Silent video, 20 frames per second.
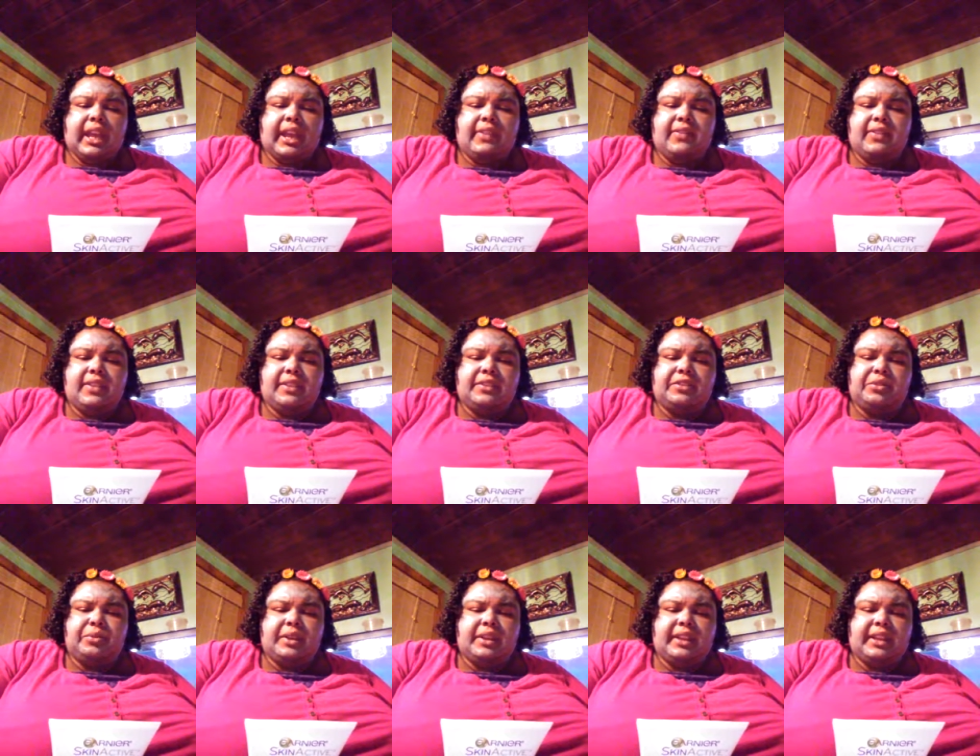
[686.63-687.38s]
And
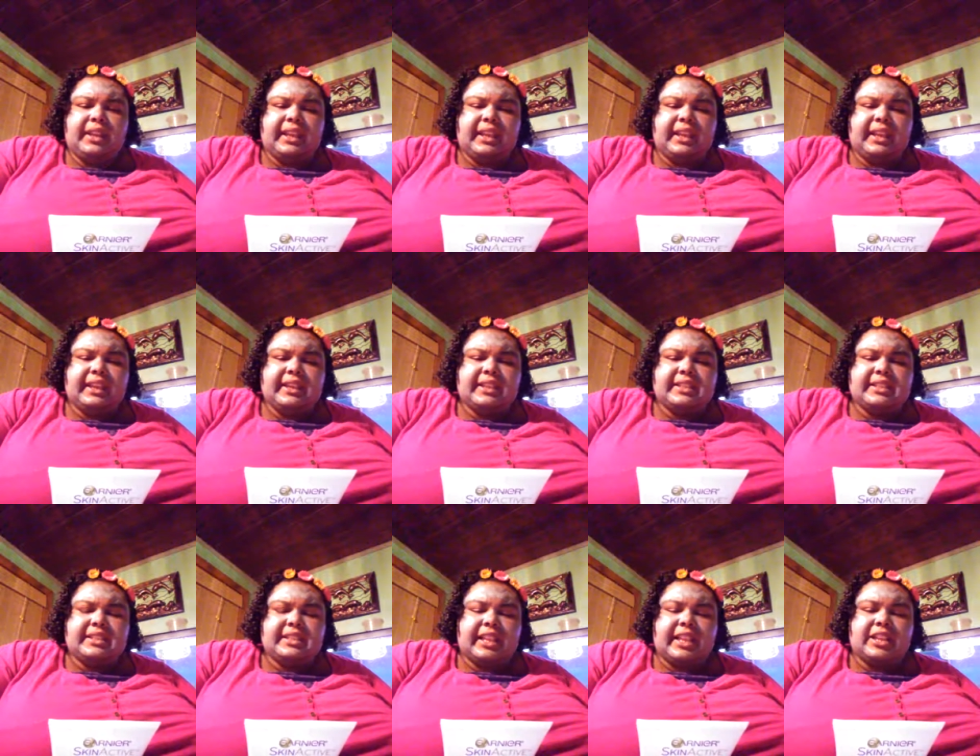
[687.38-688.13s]
this one
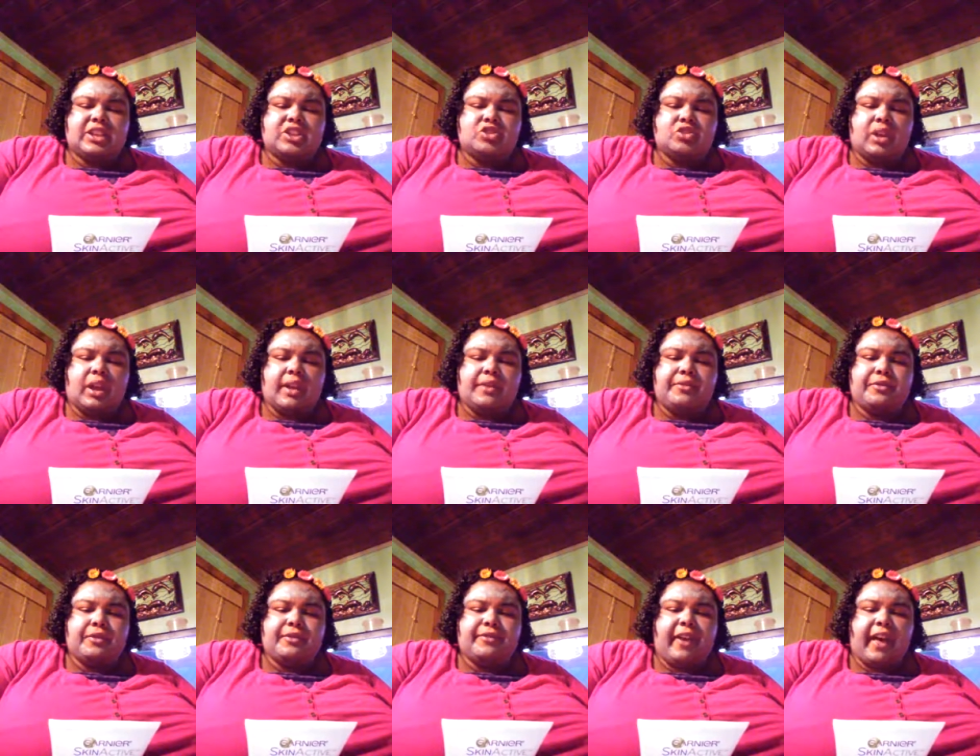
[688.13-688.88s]
is let it dry
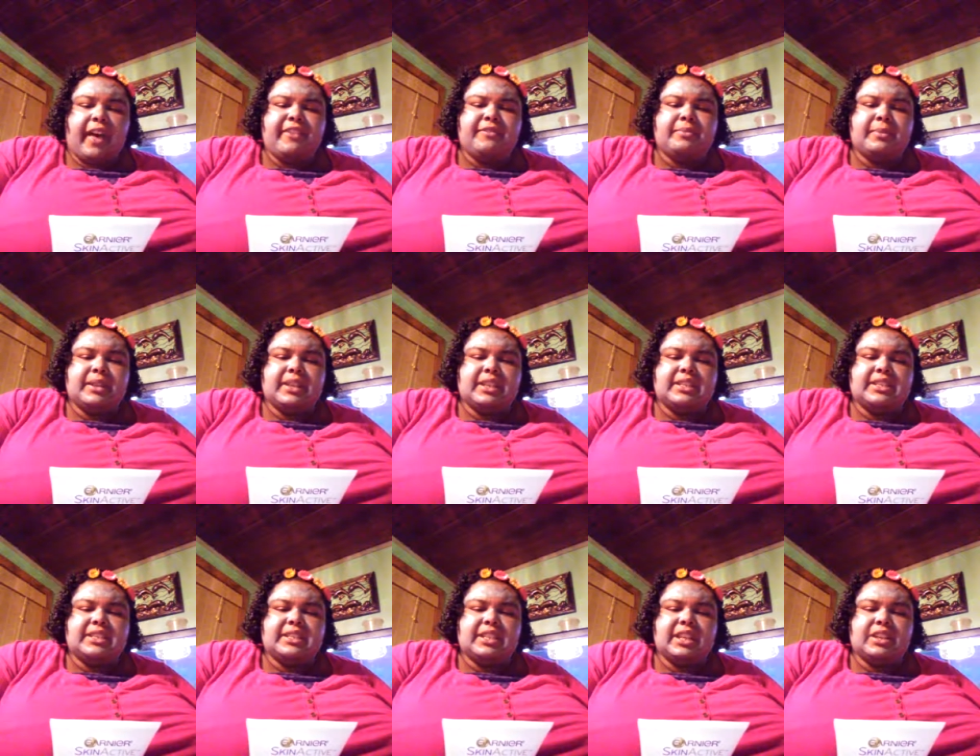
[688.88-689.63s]
for five
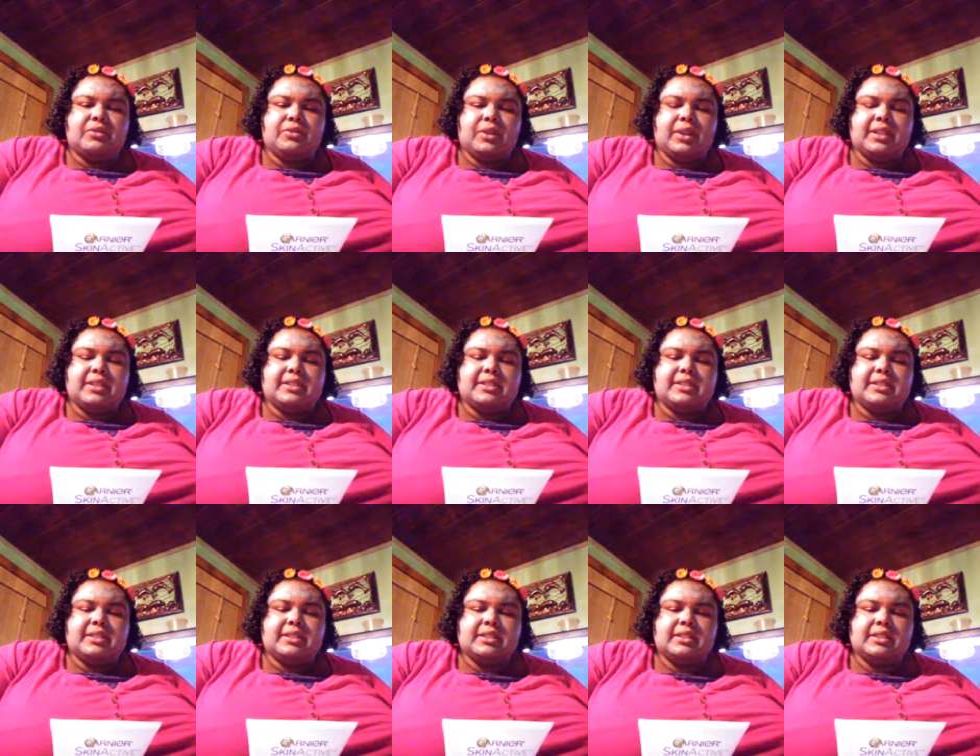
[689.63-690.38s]
minutes and then
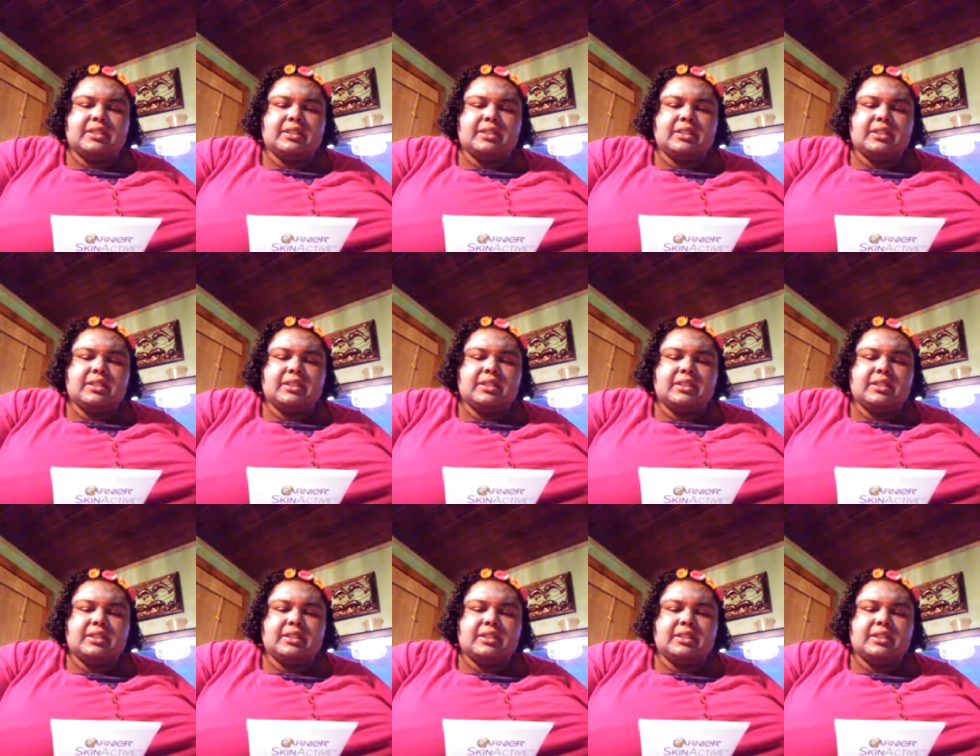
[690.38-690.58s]
rinse.